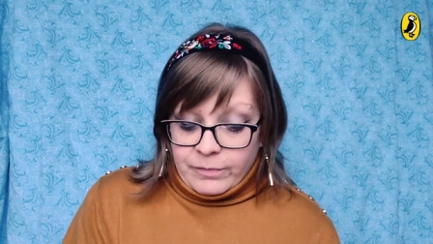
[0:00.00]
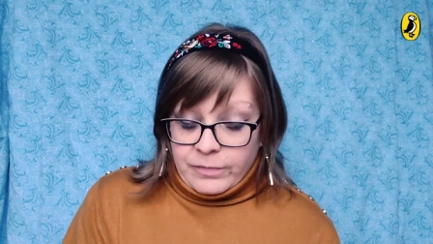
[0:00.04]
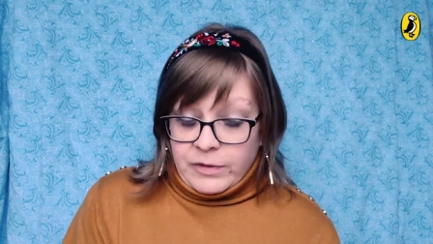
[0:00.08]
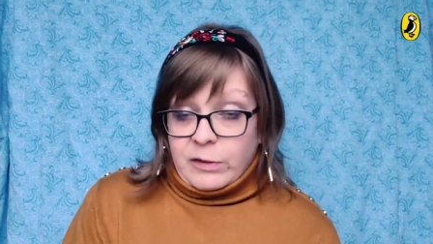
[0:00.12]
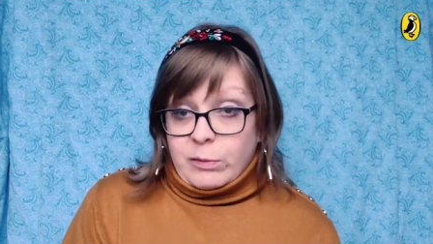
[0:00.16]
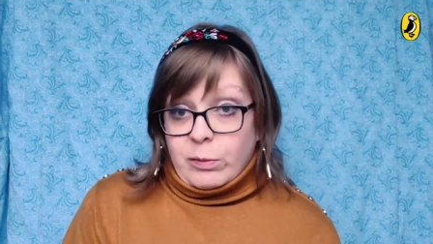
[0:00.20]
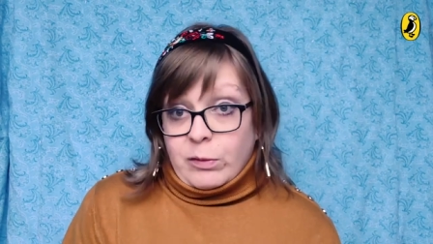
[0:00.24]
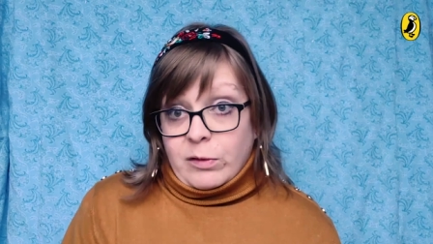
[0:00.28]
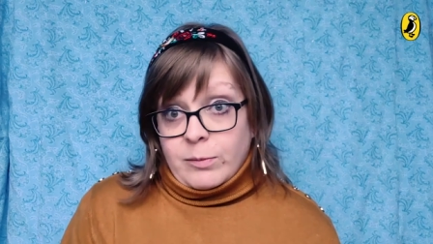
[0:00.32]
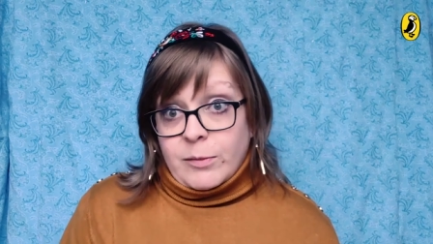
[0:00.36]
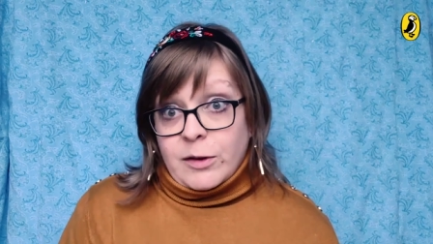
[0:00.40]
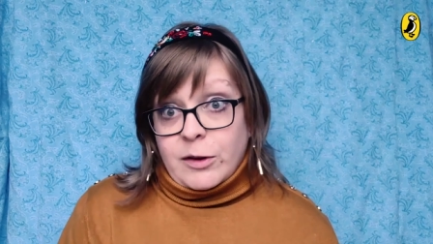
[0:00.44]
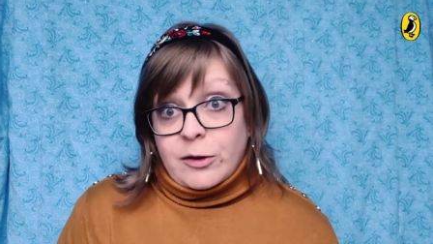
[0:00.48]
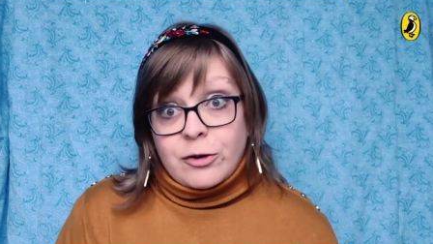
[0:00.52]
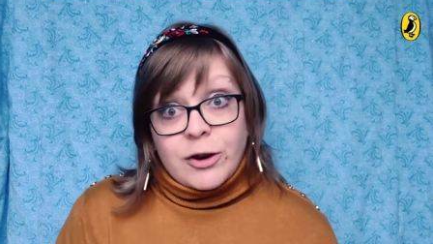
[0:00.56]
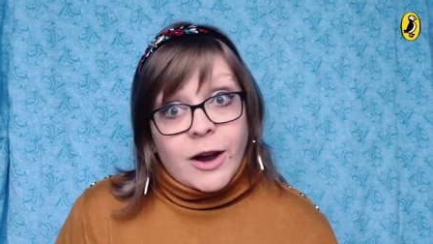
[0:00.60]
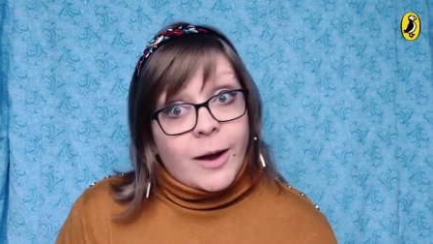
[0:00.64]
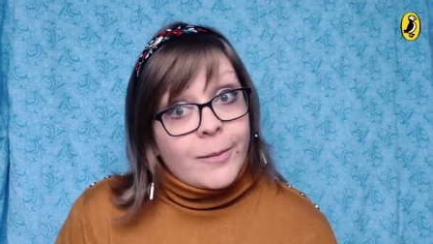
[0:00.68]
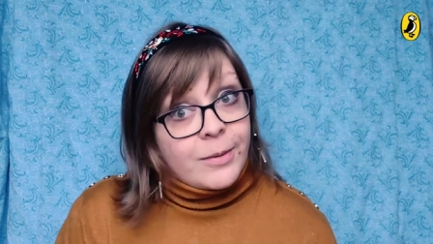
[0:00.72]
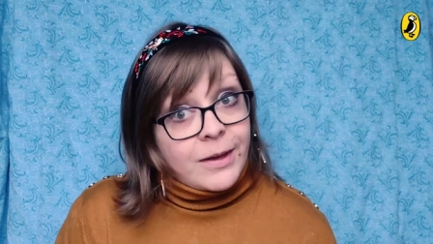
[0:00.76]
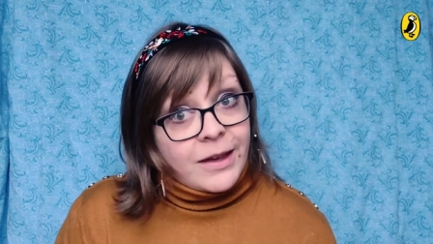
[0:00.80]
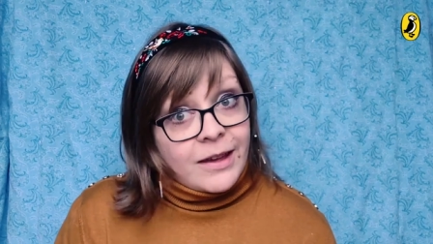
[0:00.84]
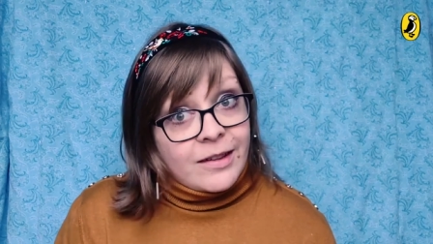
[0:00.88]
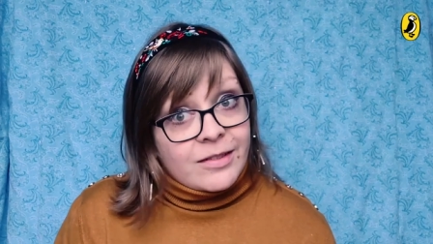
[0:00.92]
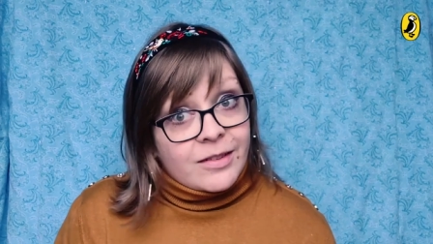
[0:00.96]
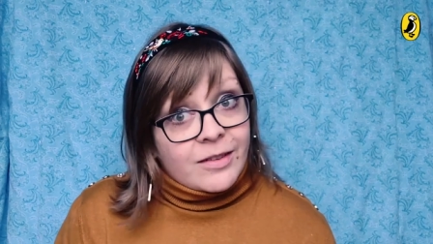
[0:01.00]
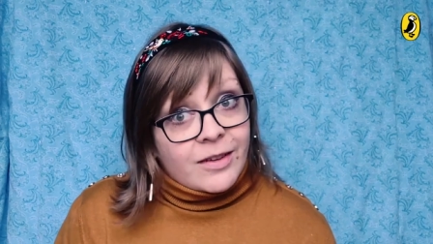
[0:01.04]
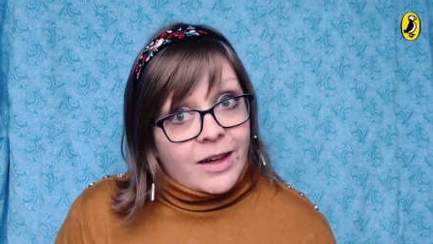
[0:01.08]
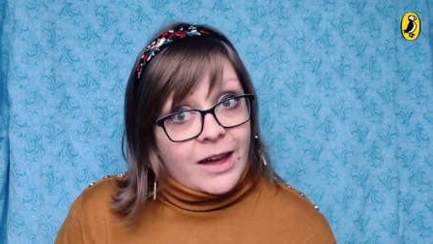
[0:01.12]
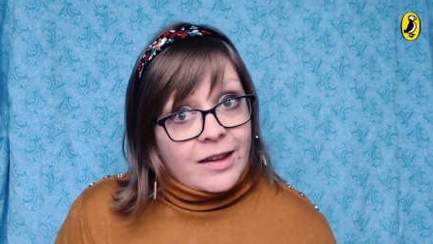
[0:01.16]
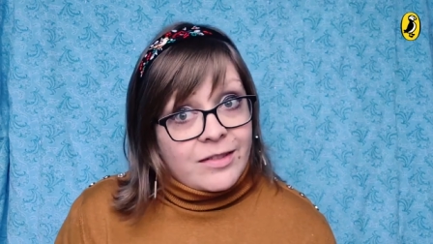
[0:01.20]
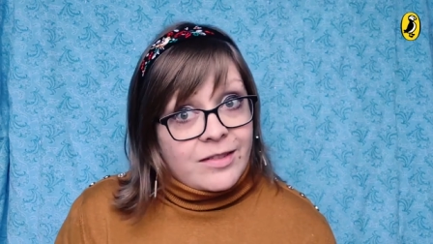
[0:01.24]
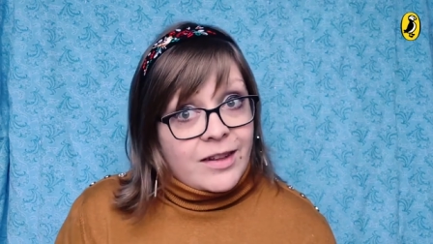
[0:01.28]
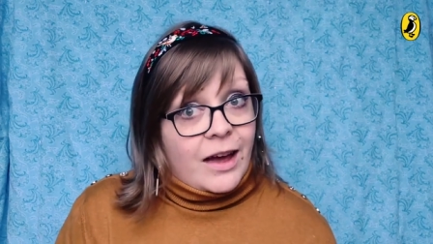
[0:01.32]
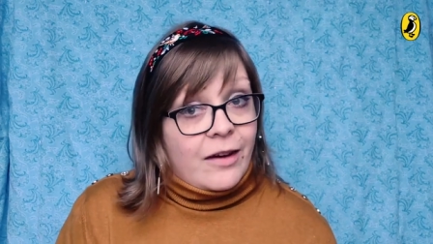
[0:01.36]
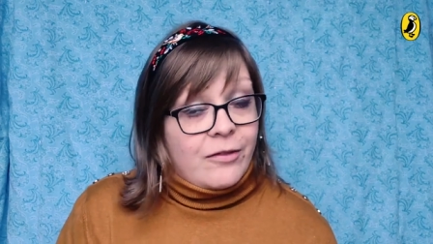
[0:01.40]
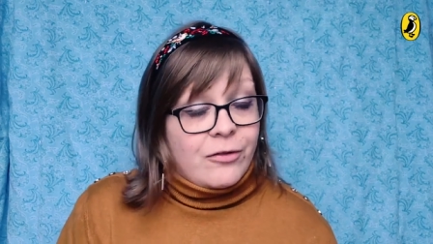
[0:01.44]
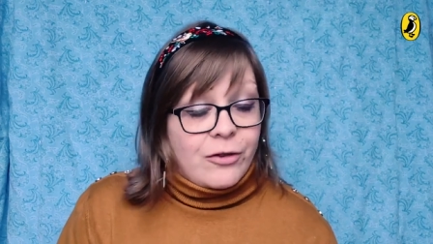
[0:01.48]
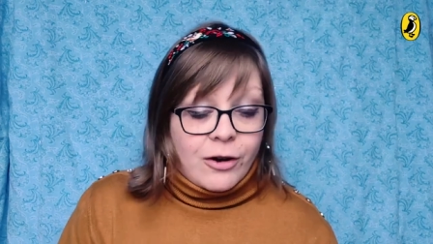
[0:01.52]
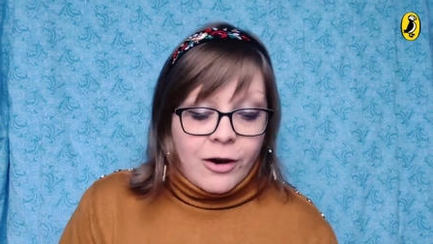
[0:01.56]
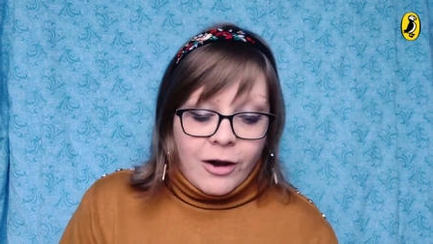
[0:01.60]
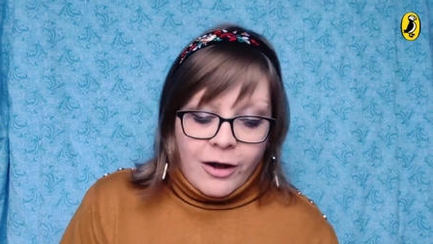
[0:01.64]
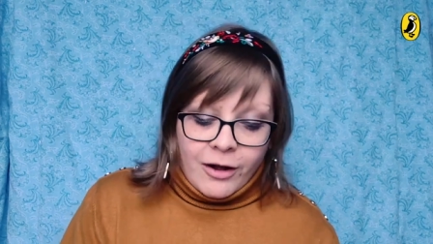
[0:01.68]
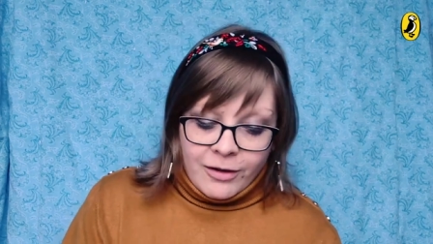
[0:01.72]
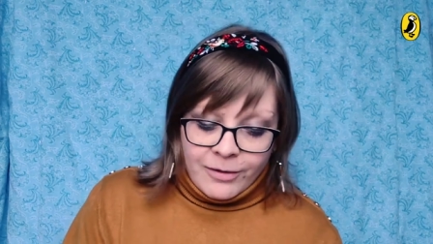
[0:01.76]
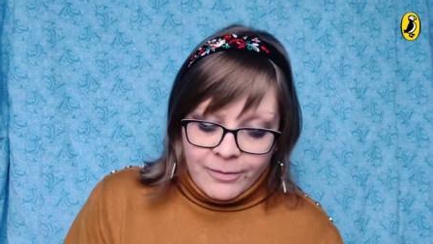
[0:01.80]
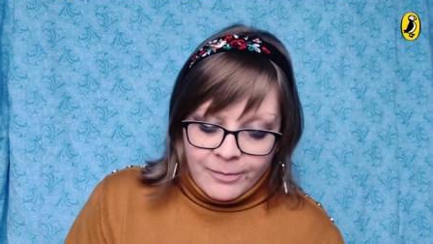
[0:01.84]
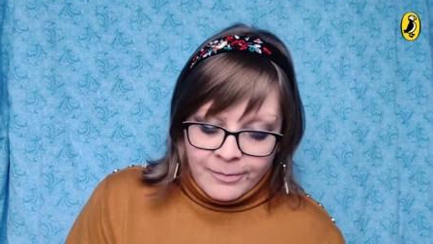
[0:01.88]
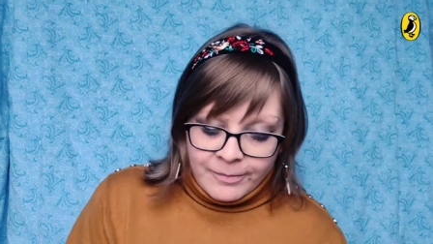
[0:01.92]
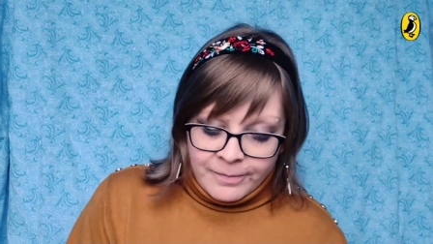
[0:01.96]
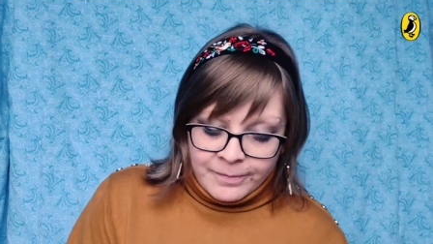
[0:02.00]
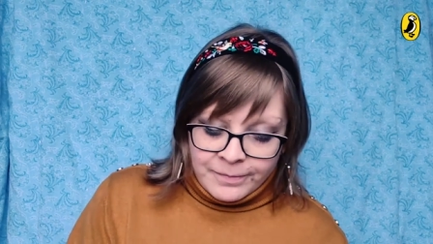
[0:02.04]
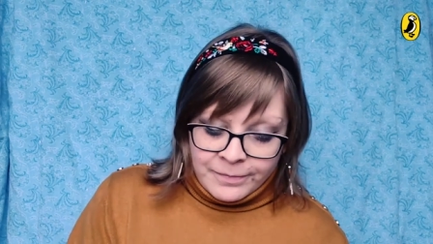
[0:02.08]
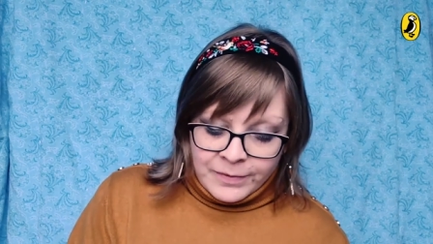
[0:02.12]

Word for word: This was Miss Trepke's class, after all.